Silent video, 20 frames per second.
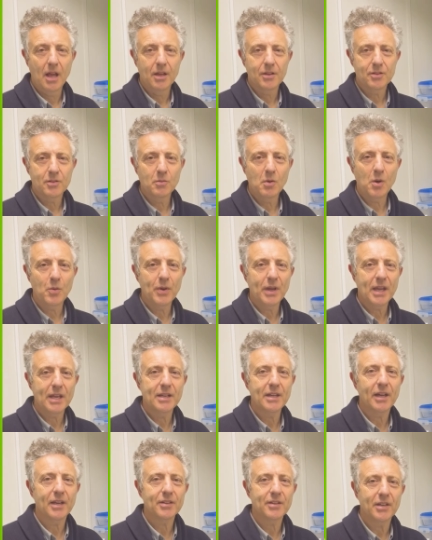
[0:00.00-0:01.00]
So what we're
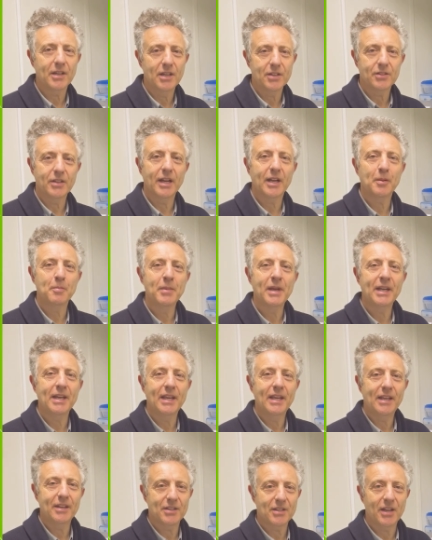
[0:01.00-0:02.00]
conducting is a little
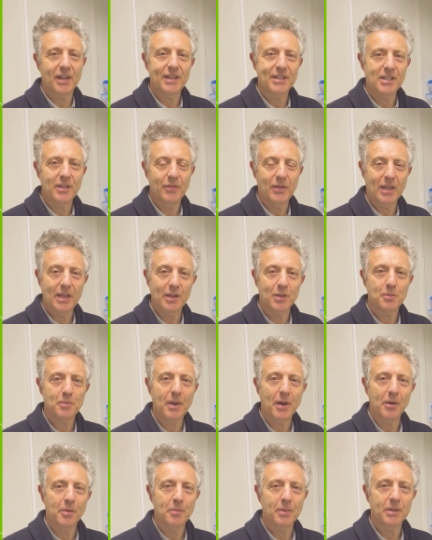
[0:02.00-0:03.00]
mini scientific
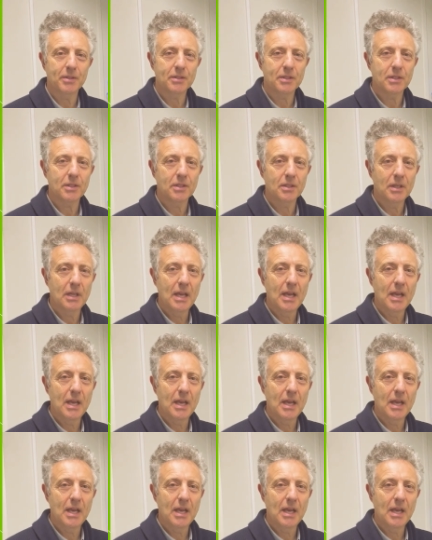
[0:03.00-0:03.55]
experiment.